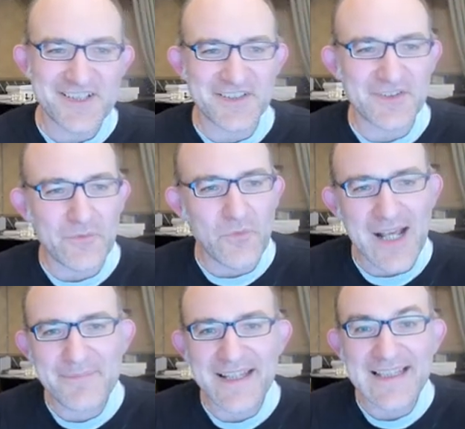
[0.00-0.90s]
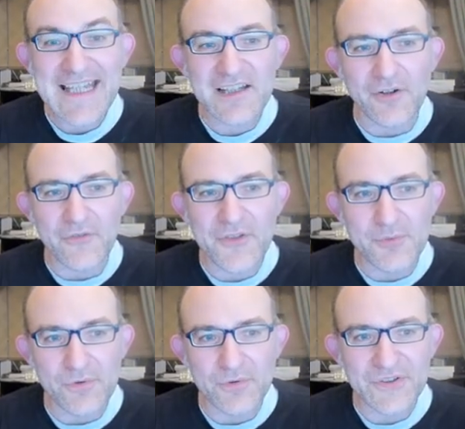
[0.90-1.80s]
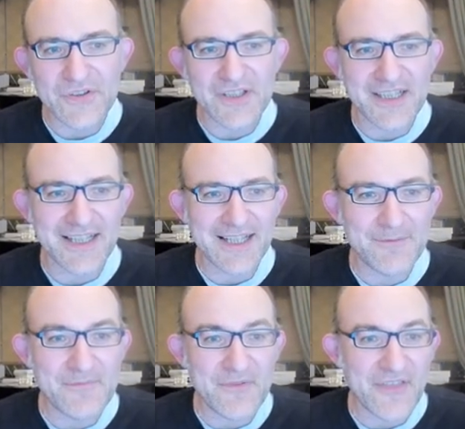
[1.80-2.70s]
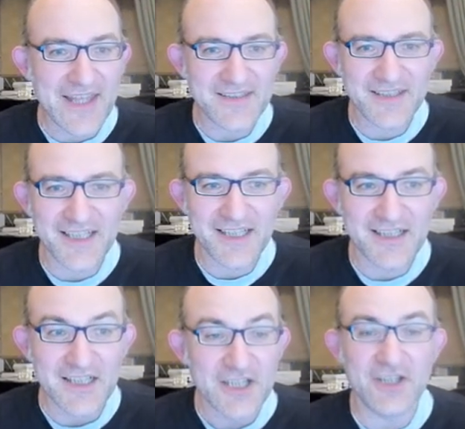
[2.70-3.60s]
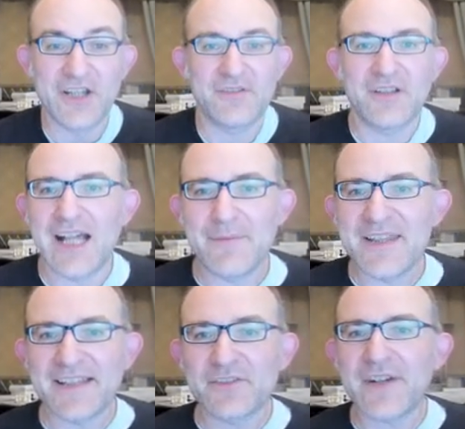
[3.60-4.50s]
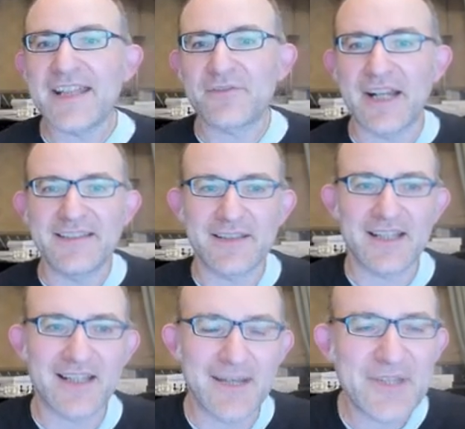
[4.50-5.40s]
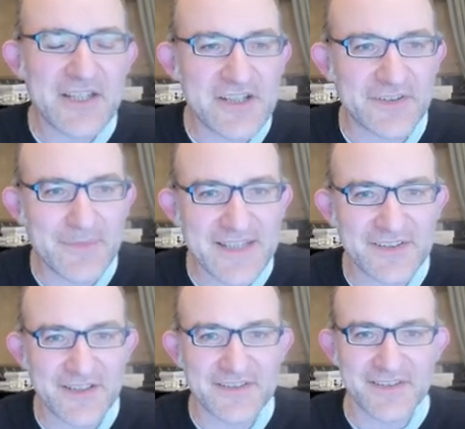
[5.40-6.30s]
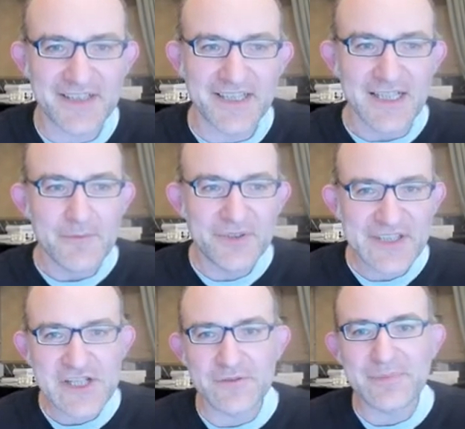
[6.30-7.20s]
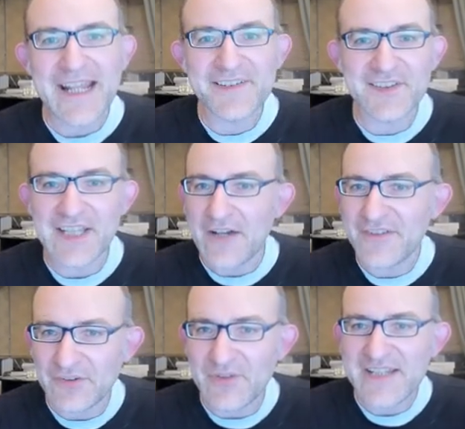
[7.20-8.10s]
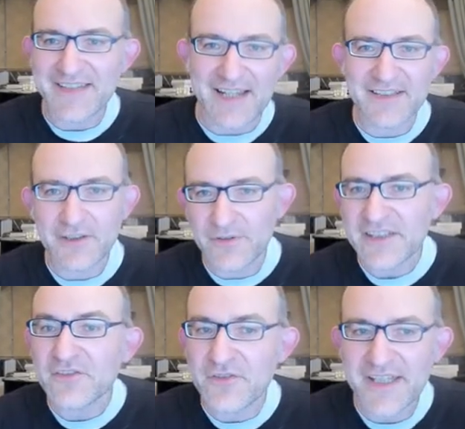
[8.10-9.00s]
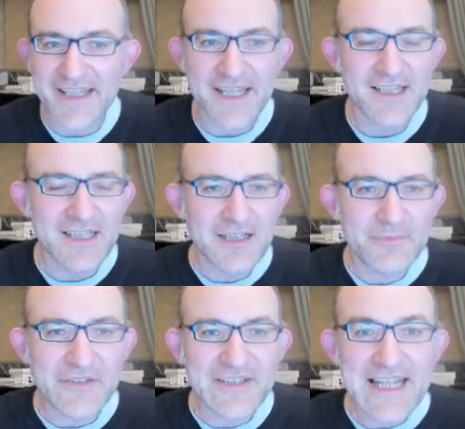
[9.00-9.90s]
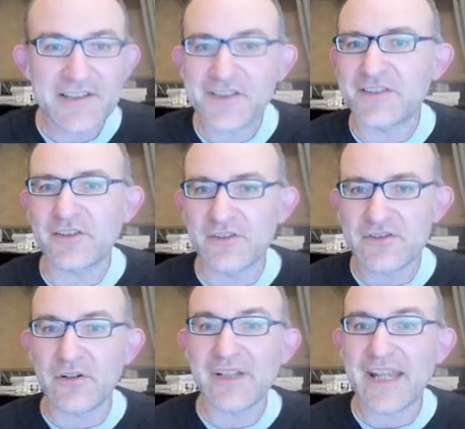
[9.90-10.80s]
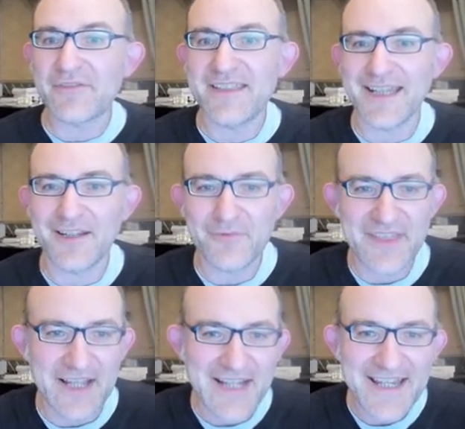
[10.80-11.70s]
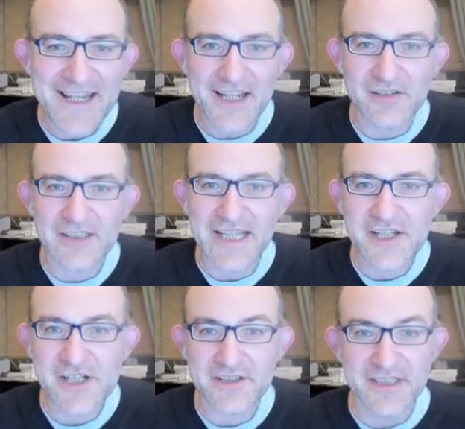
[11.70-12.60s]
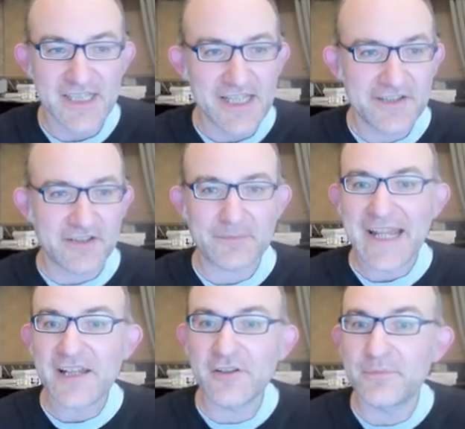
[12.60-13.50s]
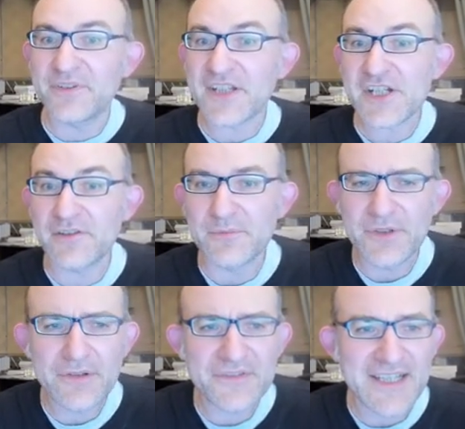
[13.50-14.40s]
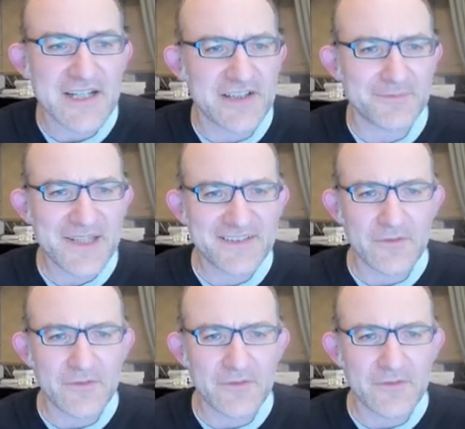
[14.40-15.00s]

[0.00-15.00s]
wiping Lila off the board, then, you know, I mean, that's great, right? I mean, it just means that positional play isn't enough. It's really tactical, it's tricky. But if Leela's just controlling everything and without any calculation, it's just playing good positional moves, and it just means that